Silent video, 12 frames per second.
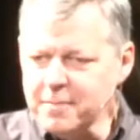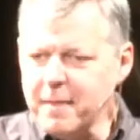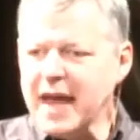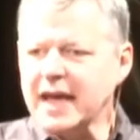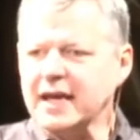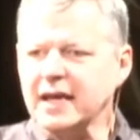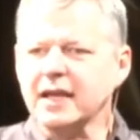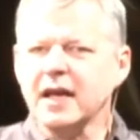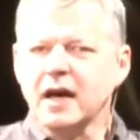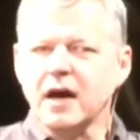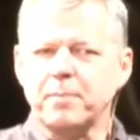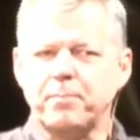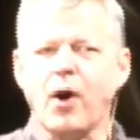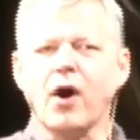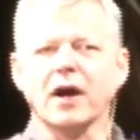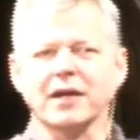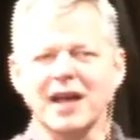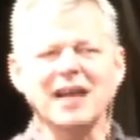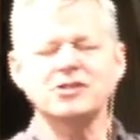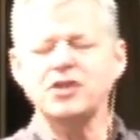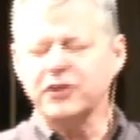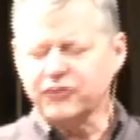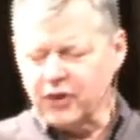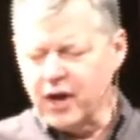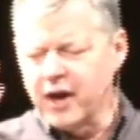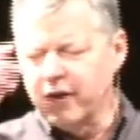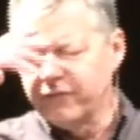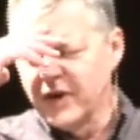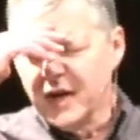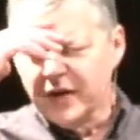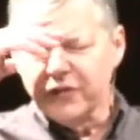make it a part, not just of